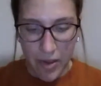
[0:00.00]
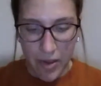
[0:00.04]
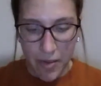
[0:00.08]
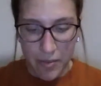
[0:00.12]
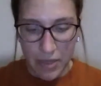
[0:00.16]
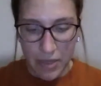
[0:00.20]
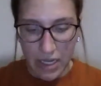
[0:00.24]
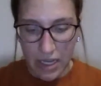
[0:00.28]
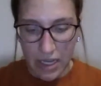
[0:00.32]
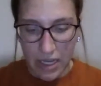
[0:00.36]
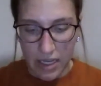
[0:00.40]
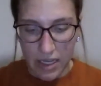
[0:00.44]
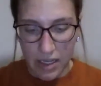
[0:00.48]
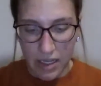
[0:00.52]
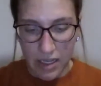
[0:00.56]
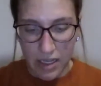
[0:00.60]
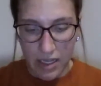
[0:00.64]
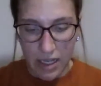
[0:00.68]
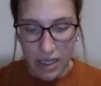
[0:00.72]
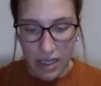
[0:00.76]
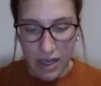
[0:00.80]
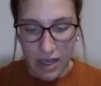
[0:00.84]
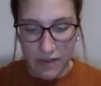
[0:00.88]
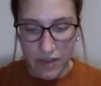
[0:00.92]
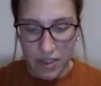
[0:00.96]
But I
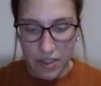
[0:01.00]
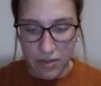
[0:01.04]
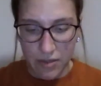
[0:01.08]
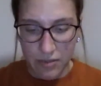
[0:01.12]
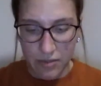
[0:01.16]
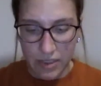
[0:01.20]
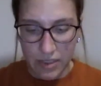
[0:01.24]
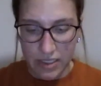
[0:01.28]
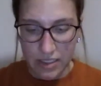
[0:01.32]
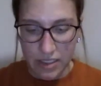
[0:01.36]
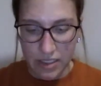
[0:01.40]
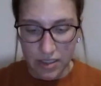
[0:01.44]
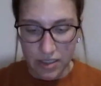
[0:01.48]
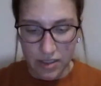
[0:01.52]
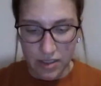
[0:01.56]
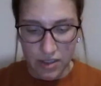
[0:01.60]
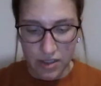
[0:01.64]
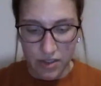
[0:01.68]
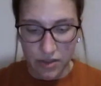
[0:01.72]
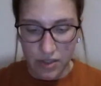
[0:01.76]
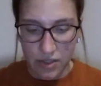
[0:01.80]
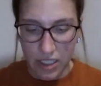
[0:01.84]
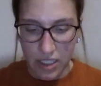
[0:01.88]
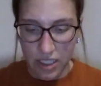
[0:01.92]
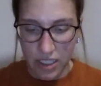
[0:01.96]
have a good reason.
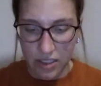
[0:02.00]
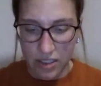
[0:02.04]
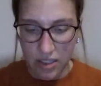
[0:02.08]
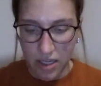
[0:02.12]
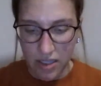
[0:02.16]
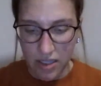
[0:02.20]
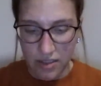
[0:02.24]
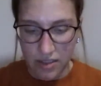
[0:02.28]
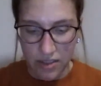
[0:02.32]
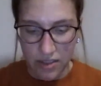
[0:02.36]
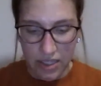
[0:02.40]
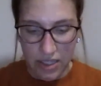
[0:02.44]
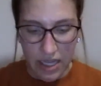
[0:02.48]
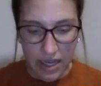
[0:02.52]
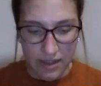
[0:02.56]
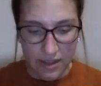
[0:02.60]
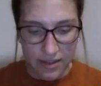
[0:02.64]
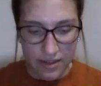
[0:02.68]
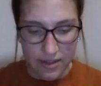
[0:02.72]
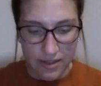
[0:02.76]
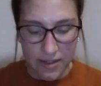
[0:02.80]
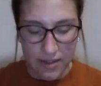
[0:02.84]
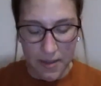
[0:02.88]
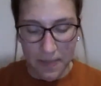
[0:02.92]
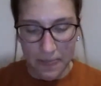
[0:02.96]
Do you like dogs or
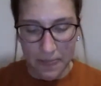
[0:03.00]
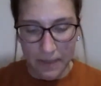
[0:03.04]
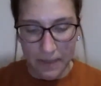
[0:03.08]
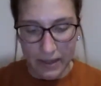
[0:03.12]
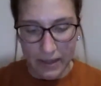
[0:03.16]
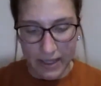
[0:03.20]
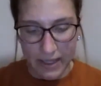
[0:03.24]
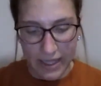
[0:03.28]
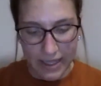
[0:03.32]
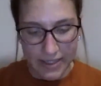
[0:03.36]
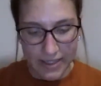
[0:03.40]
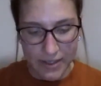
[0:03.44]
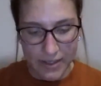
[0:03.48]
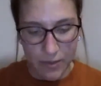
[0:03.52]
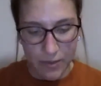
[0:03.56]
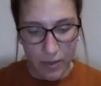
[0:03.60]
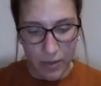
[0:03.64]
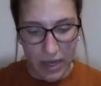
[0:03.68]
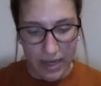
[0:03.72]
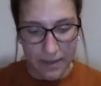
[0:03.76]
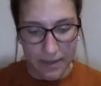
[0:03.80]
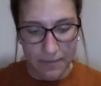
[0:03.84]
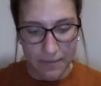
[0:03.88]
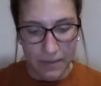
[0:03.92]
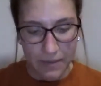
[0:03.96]
cats? Cats,
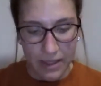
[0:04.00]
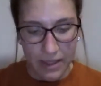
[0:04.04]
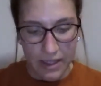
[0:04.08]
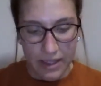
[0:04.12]
why?